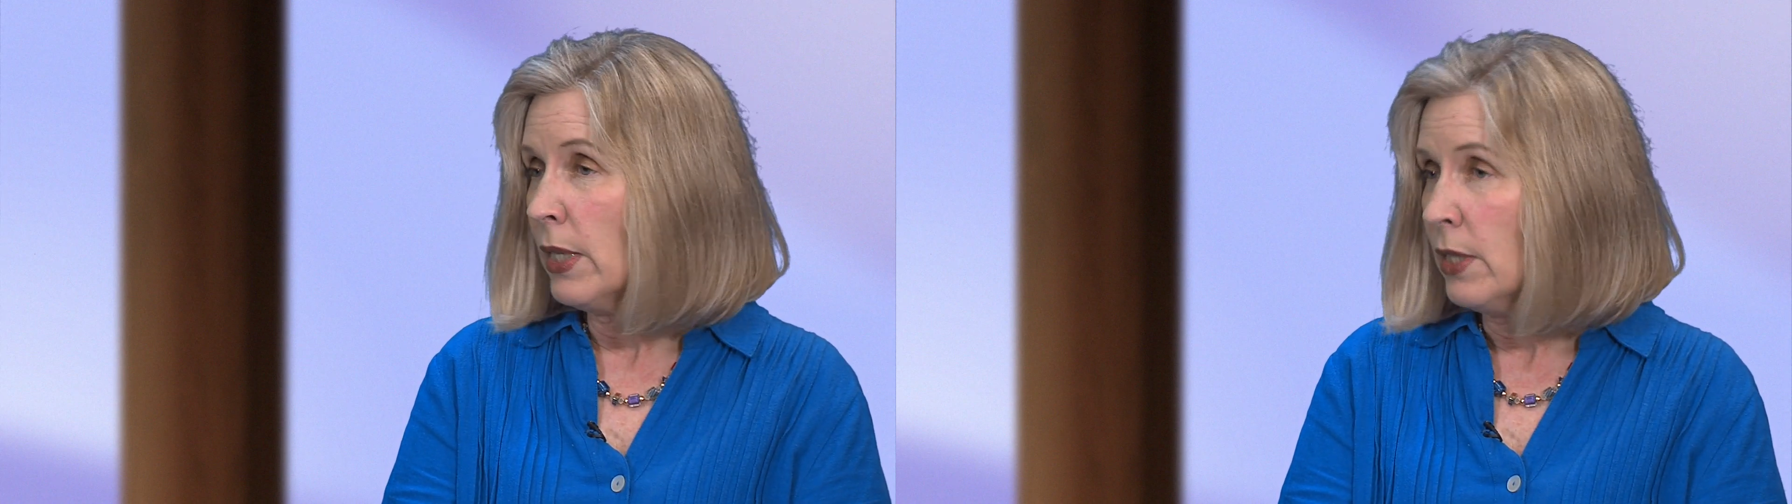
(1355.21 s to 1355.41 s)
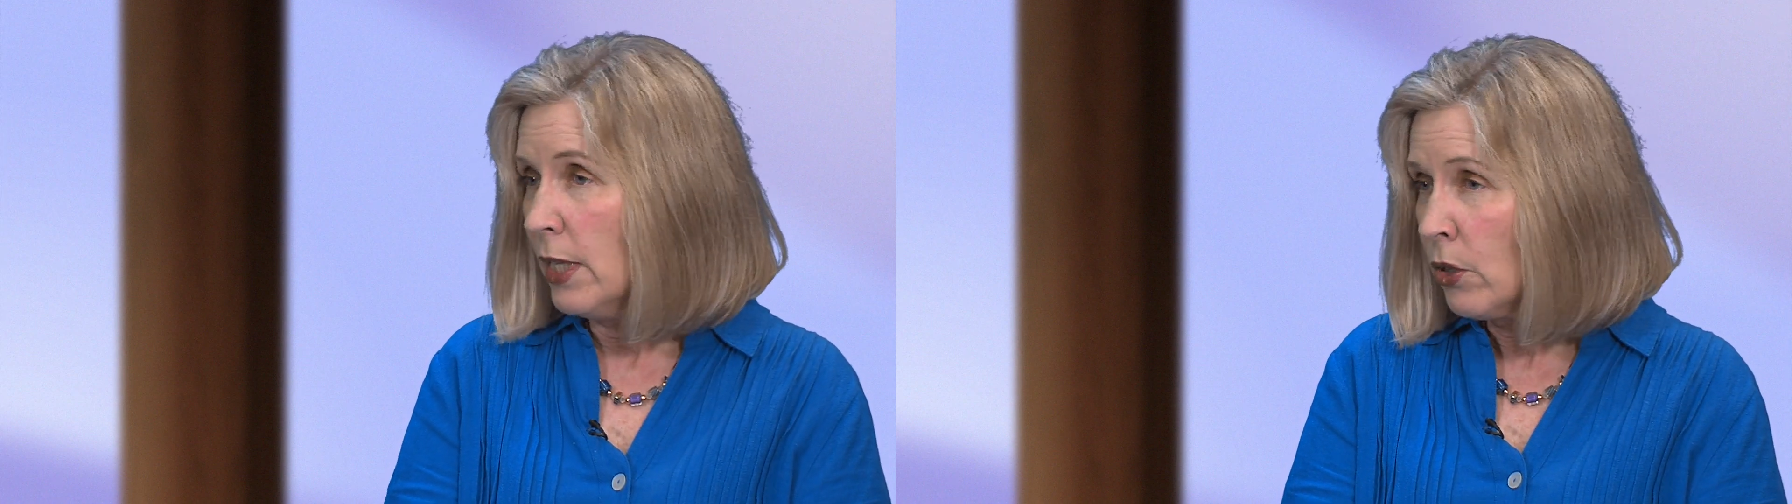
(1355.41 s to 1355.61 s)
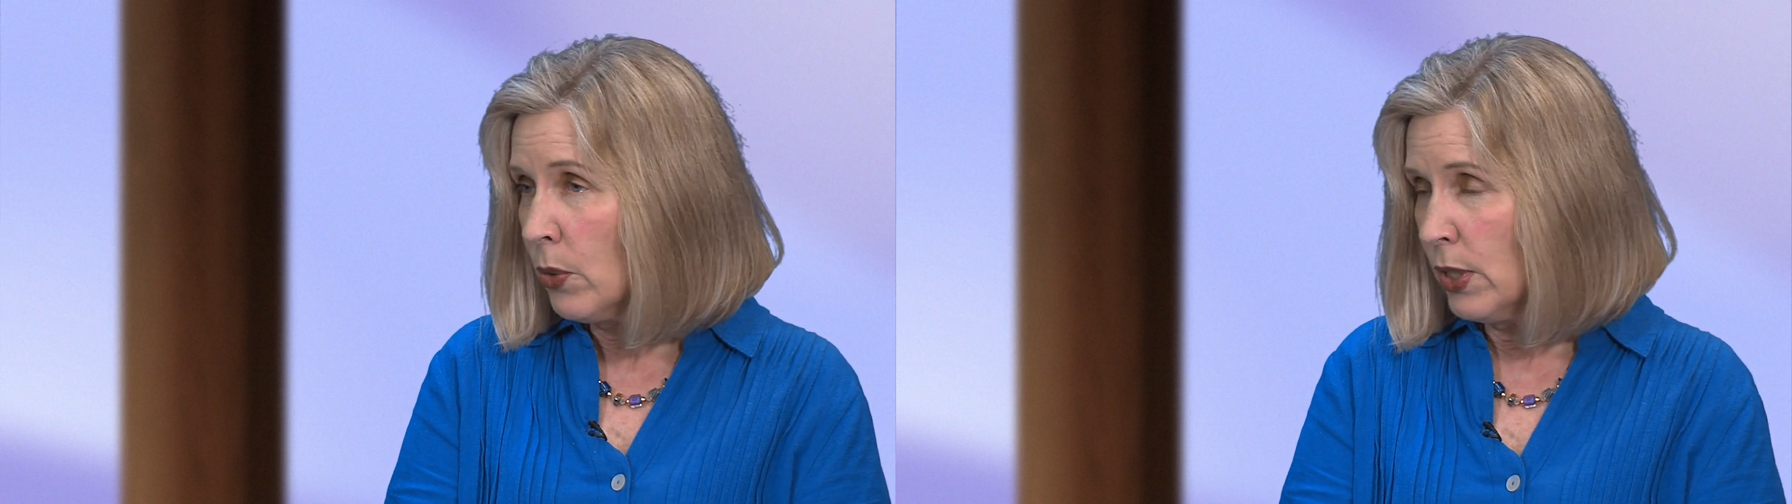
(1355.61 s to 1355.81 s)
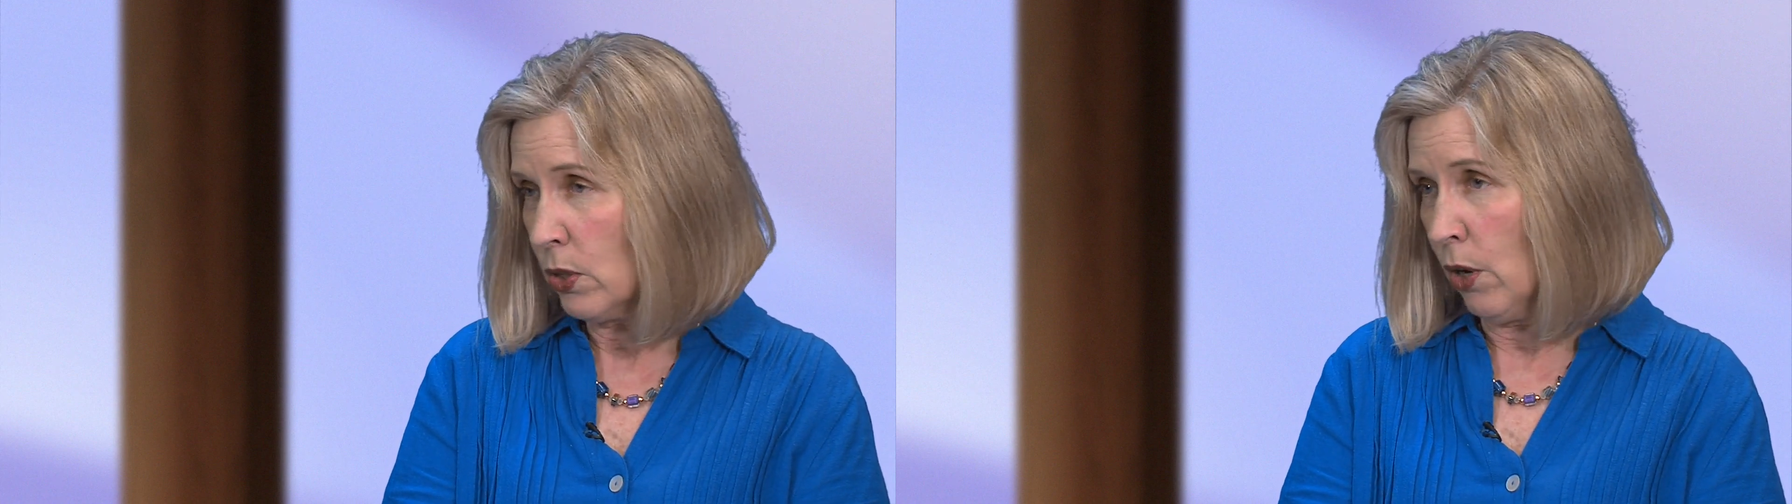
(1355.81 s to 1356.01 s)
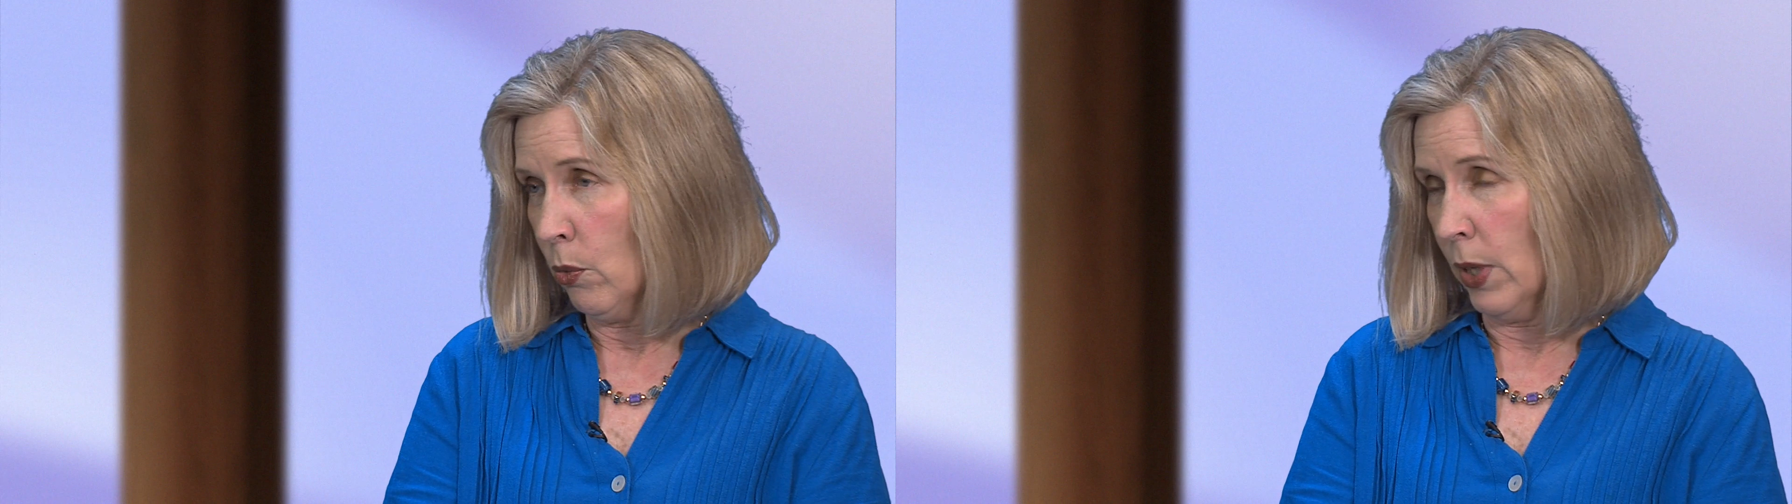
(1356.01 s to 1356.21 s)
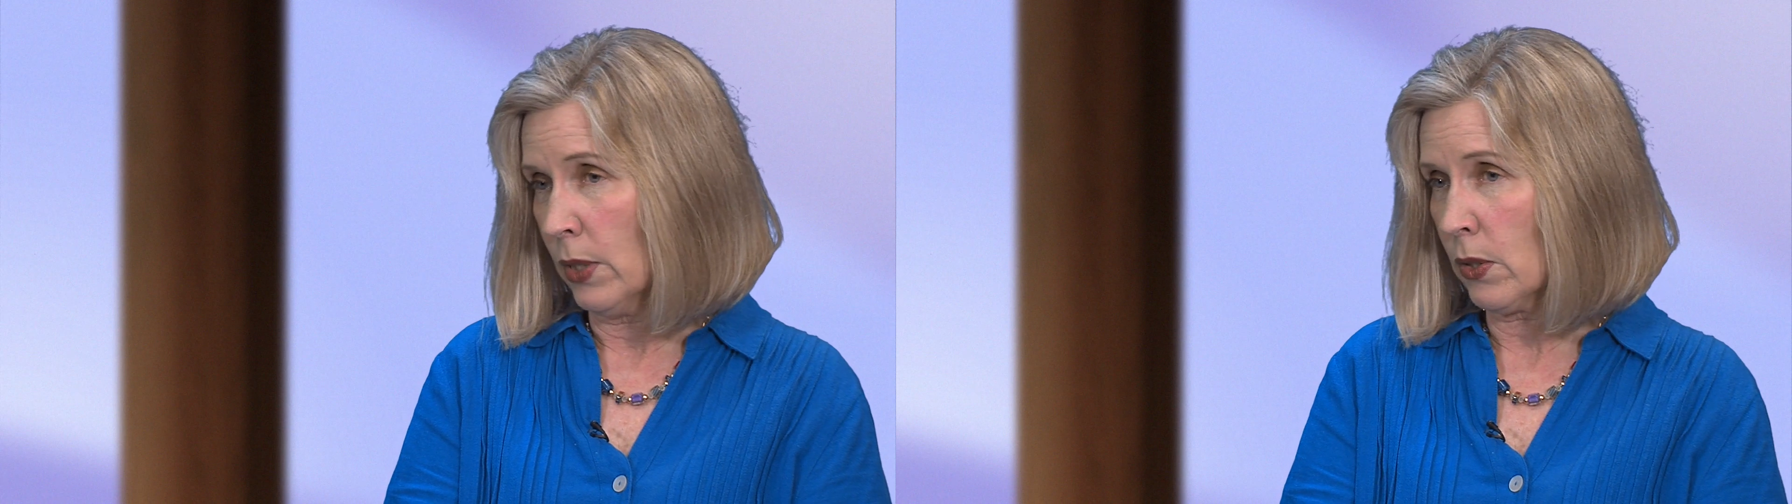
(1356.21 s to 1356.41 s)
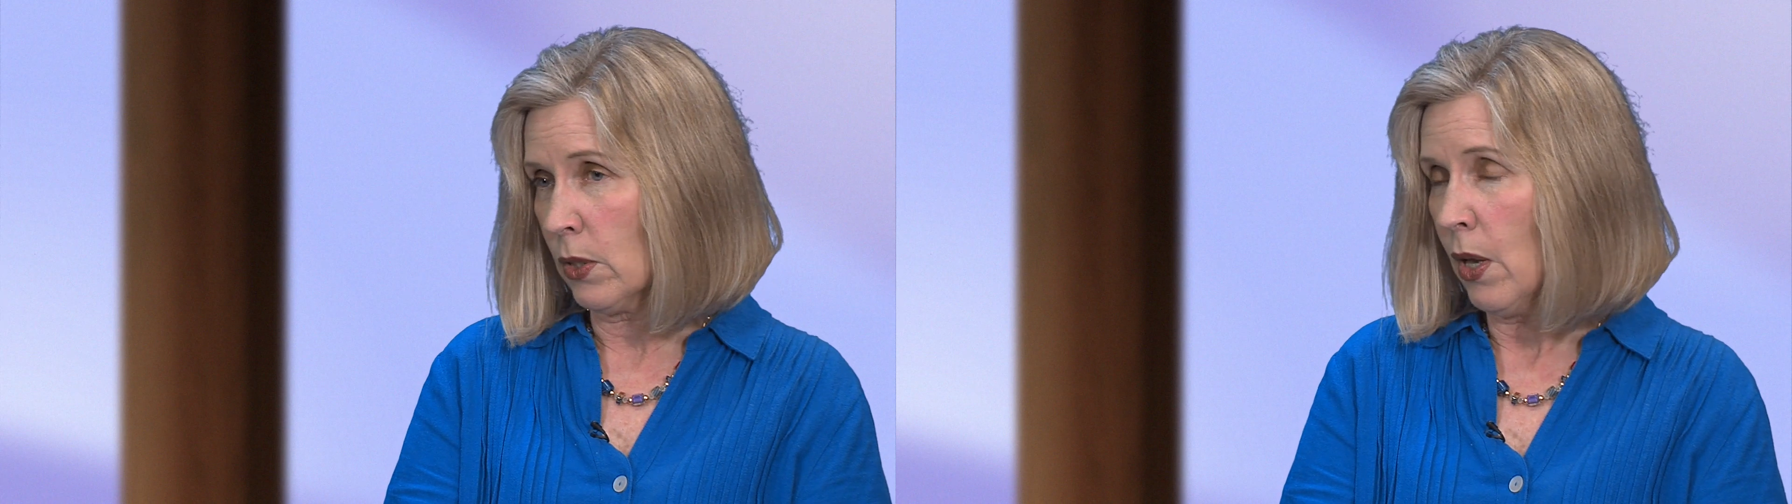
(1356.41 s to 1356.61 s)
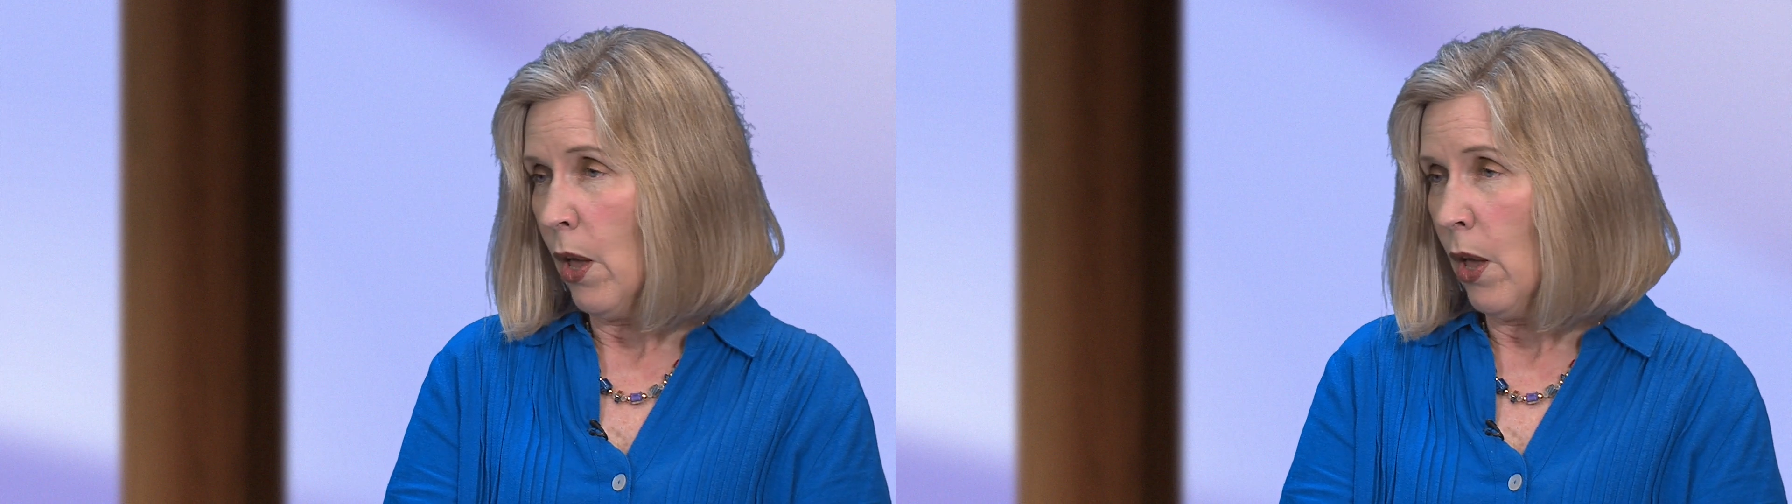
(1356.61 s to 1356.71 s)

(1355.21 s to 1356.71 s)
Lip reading: decrease our risks